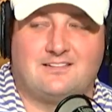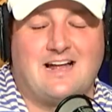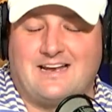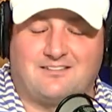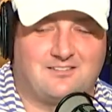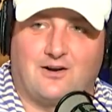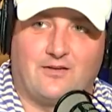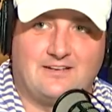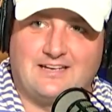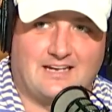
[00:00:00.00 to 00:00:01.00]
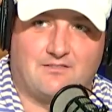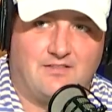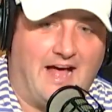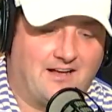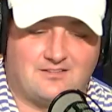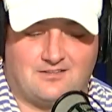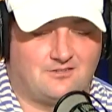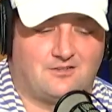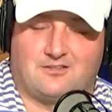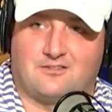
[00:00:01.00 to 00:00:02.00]
is not necessarily indicative of that, because this
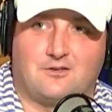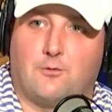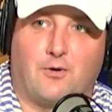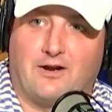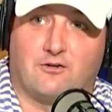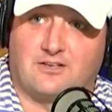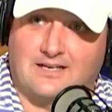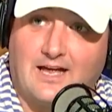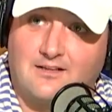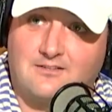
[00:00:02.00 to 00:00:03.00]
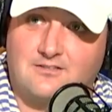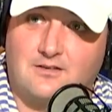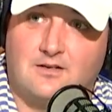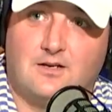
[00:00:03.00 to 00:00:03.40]
is just as no-brainer as it gets.